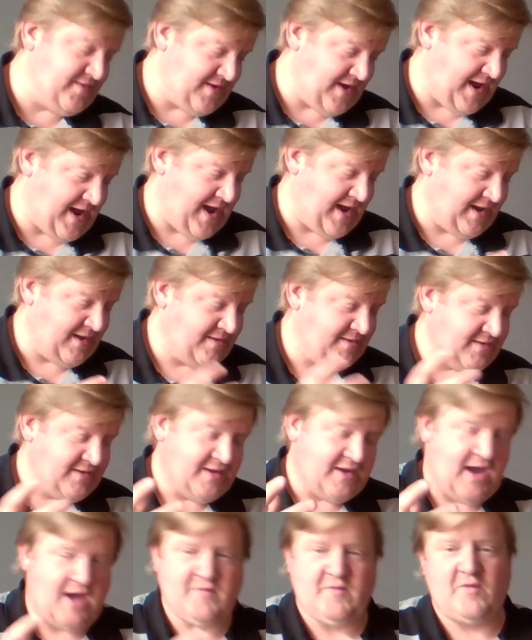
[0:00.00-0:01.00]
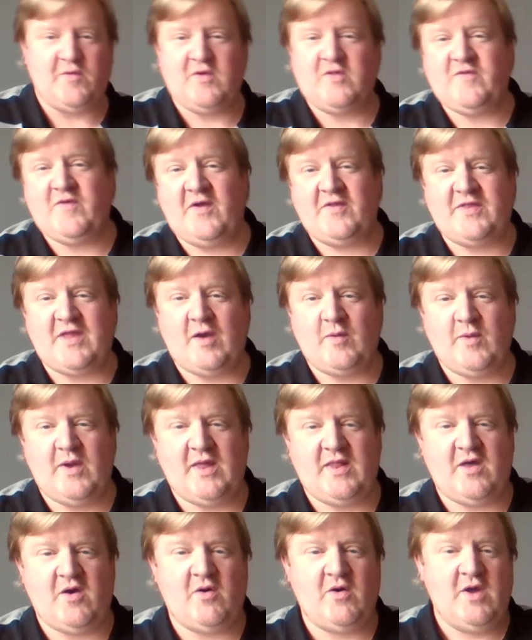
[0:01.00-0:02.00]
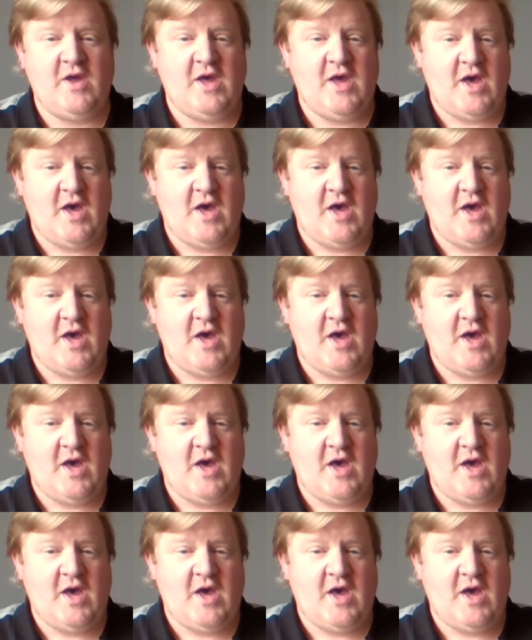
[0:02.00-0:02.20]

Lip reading: day. I've always felt that way, though.